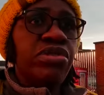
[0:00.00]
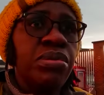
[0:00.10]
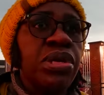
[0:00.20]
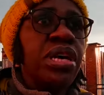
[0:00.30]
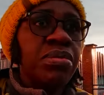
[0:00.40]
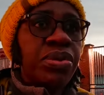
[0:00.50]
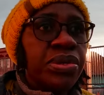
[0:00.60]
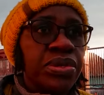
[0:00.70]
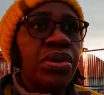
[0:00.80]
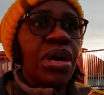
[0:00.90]
Football Club.
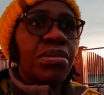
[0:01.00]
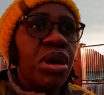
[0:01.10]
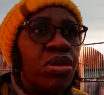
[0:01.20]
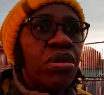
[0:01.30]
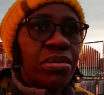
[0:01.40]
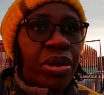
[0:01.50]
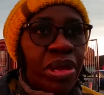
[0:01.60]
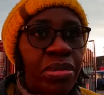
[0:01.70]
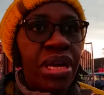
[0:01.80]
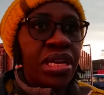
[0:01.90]
So I'm now on my
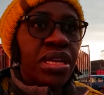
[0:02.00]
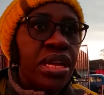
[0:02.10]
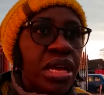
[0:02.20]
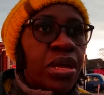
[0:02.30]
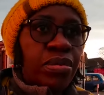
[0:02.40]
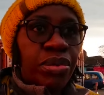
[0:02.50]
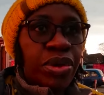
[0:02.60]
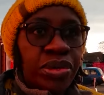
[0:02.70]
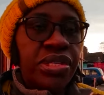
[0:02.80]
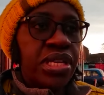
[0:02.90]
way back
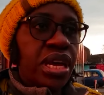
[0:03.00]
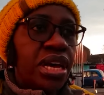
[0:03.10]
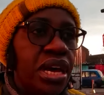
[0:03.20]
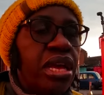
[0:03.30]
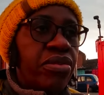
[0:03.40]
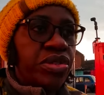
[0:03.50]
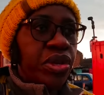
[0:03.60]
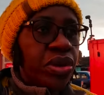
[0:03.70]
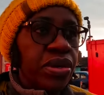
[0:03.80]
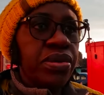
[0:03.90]
because uh, I have to go.